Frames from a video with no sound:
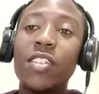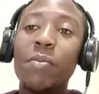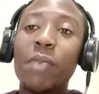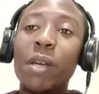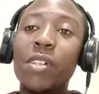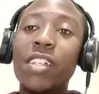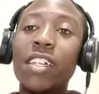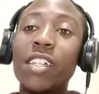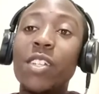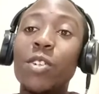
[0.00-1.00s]
The Bible
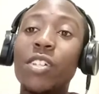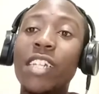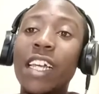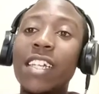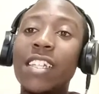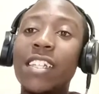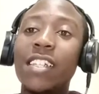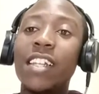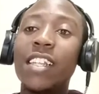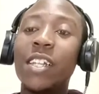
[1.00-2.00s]
says those days
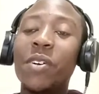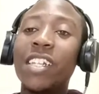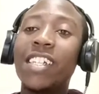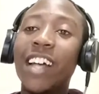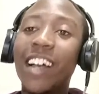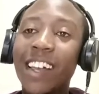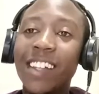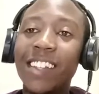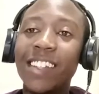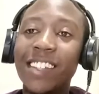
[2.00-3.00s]
that there were
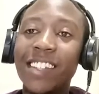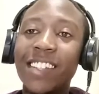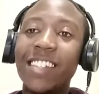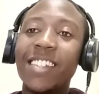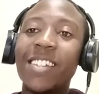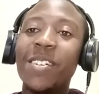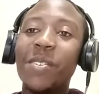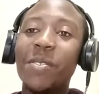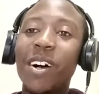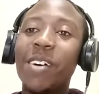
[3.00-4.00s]
giants.
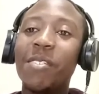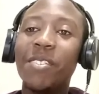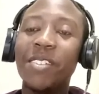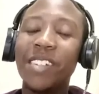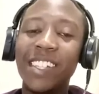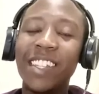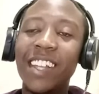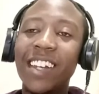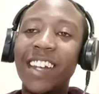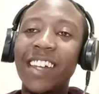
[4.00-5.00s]
Wow, isn't
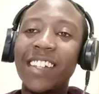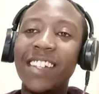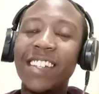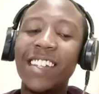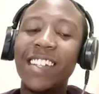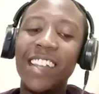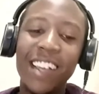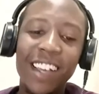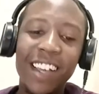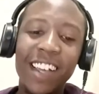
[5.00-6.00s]
that nice?
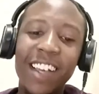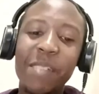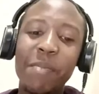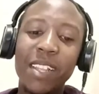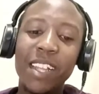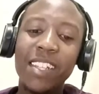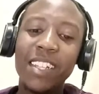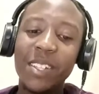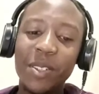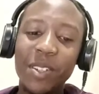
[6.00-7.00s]
But that's
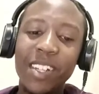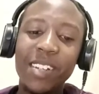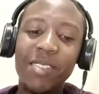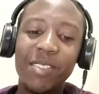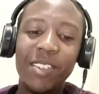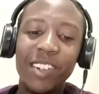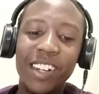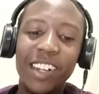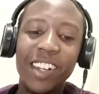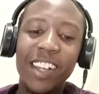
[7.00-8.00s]
a story for
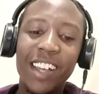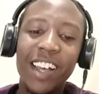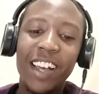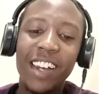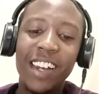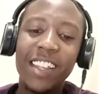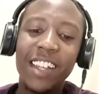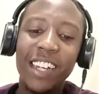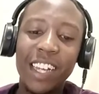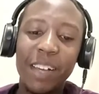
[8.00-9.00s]

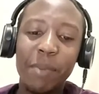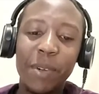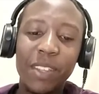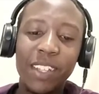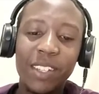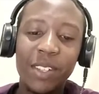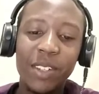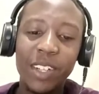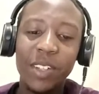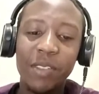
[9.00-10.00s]
another day about the
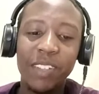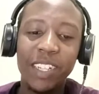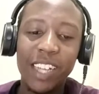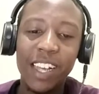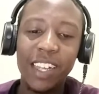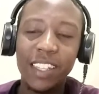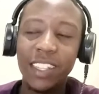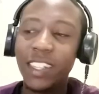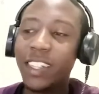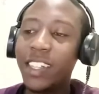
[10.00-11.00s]
story of the
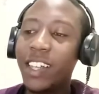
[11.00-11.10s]
giants.